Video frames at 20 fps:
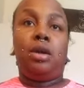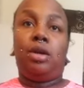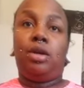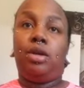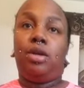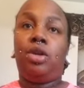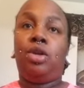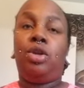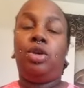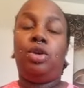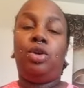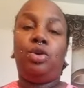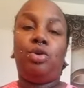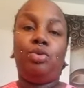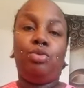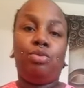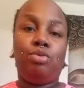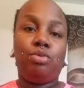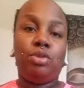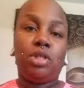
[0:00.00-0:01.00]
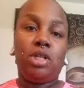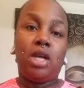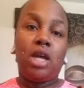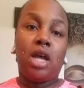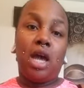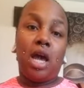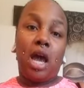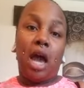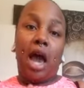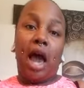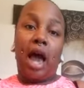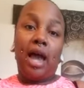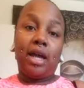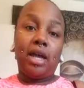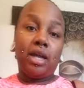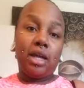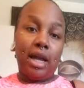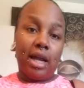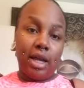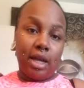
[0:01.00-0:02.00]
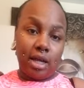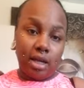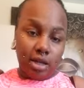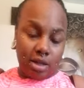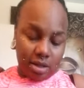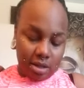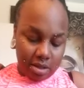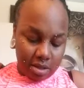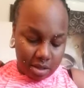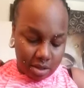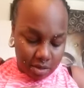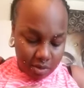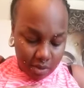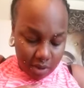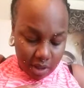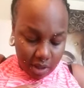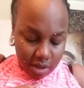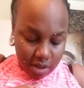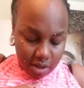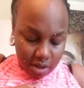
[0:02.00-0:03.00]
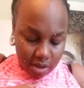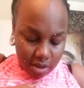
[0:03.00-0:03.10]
huge. I can like, hold on.